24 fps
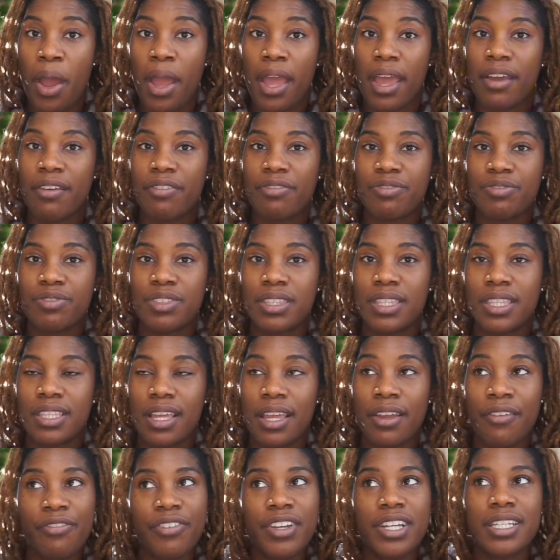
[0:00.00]

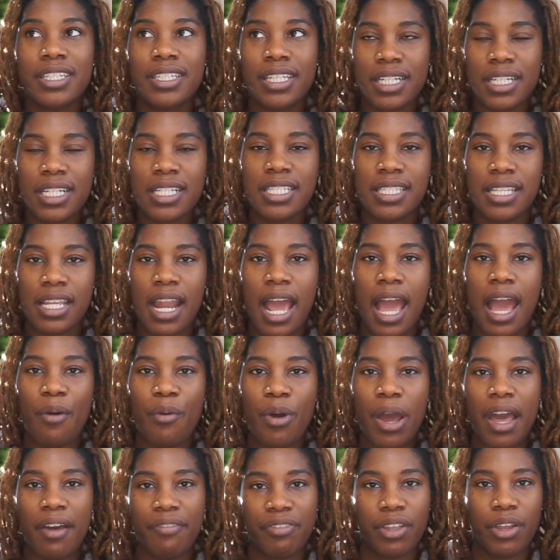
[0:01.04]
If it does, then I
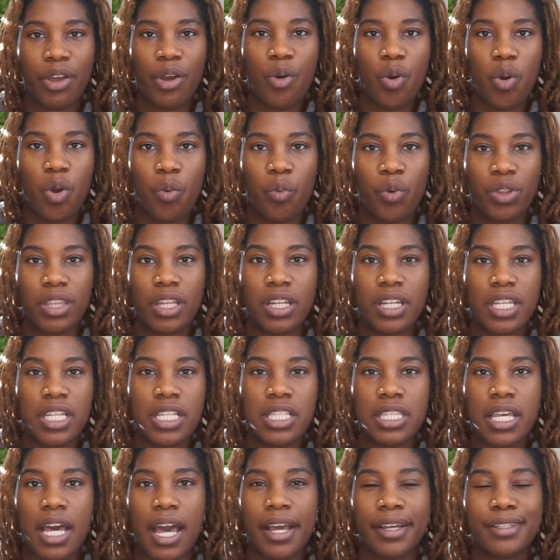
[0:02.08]
will have to go on with a
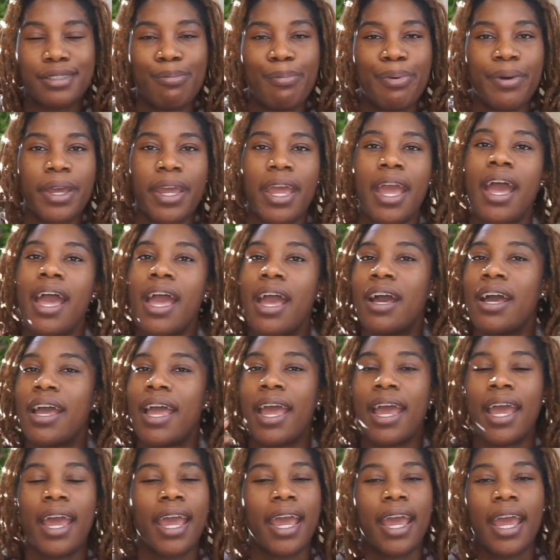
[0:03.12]
detox. But
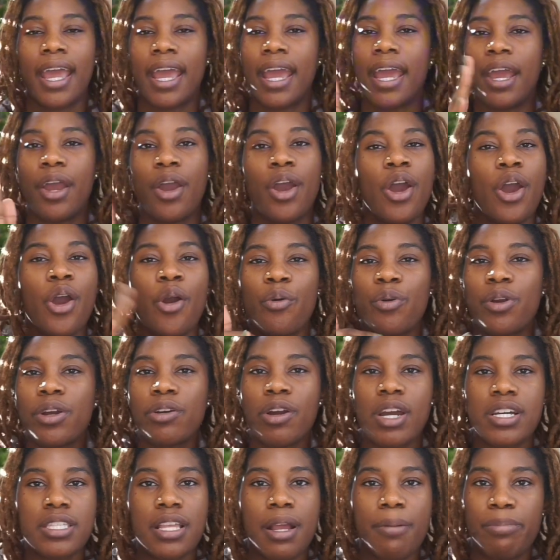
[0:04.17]
hey, we'll
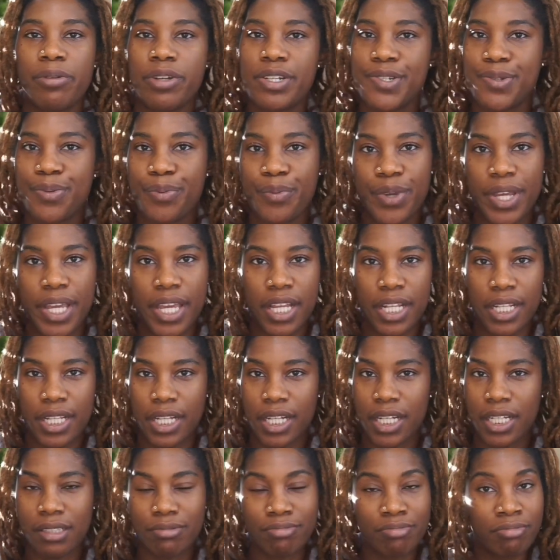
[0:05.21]
cross that bridge when we get
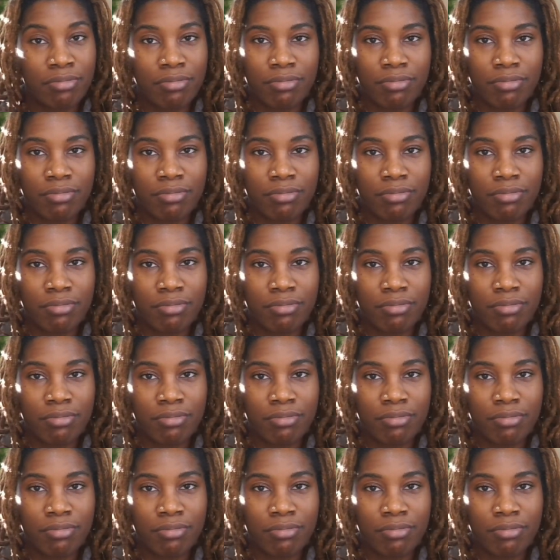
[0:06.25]
there.